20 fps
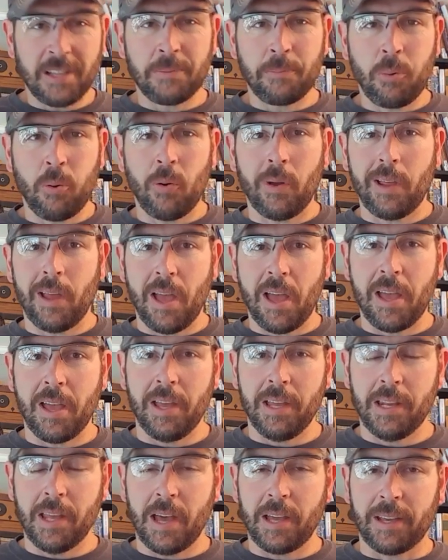that's
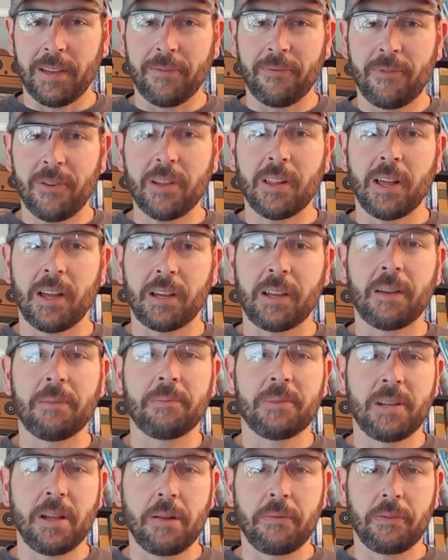0.8. I can feel like
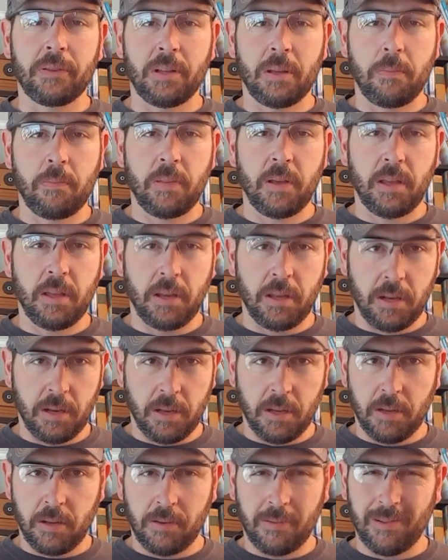I'm definitely beating
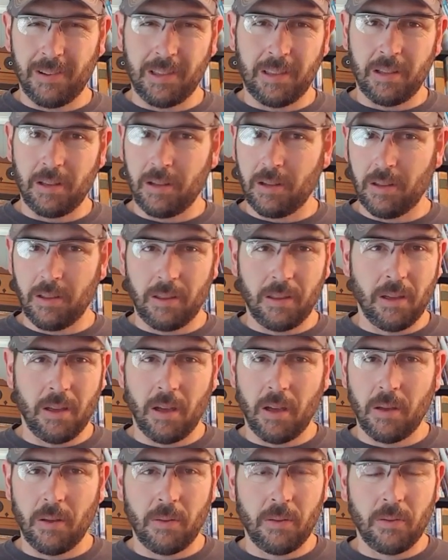it. With the
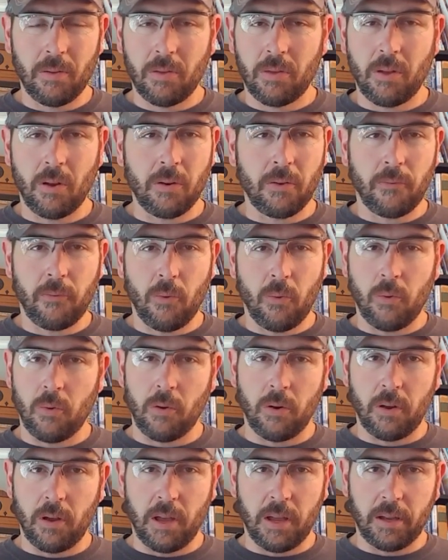
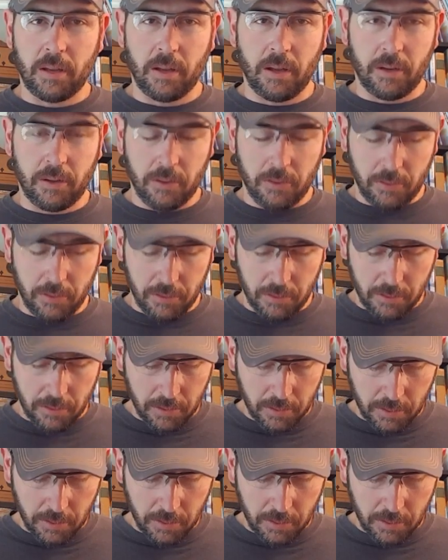34, I couldn't.